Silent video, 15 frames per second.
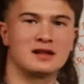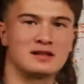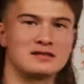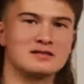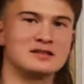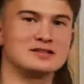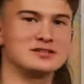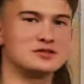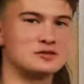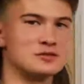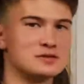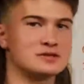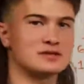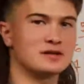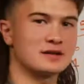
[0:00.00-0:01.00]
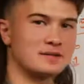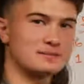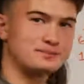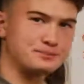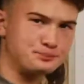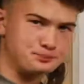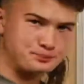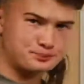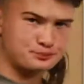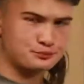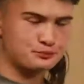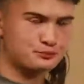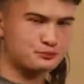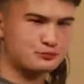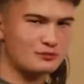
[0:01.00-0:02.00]
Let's do this thing.
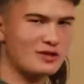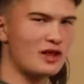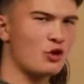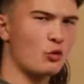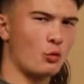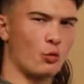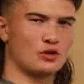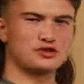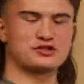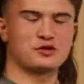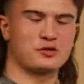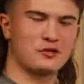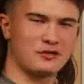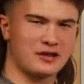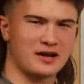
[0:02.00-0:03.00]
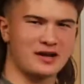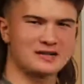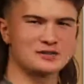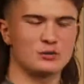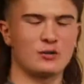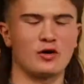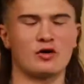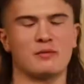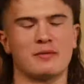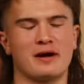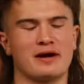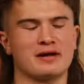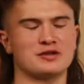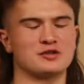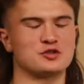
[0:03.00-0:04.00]
What's going on, guys? Welcome
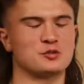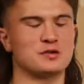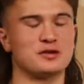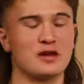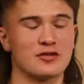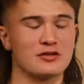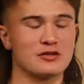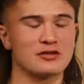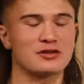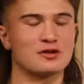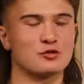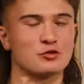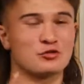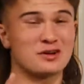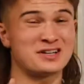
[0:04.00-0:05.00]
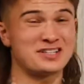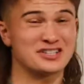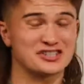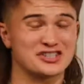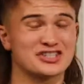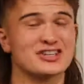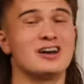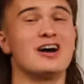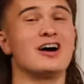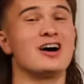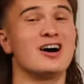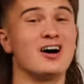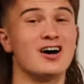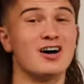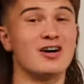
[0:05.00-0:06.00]
back to another rendition
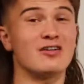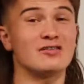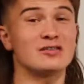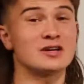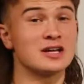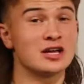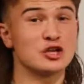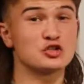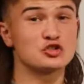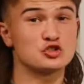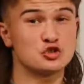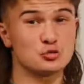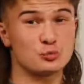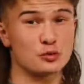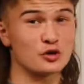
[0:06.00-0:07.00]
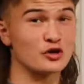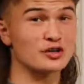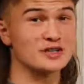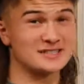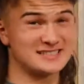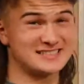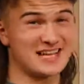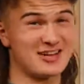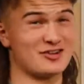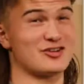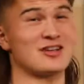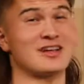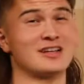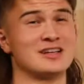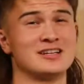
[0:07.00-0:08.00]
of Super
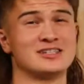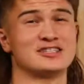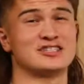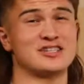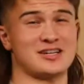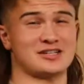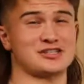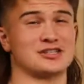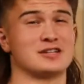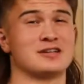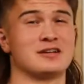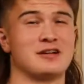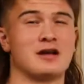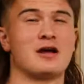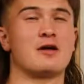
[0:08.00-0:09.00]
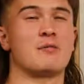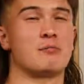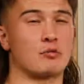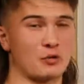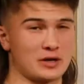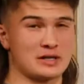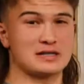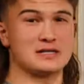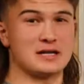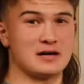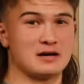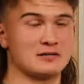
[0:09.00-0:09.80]
Saturday Session Breakdown.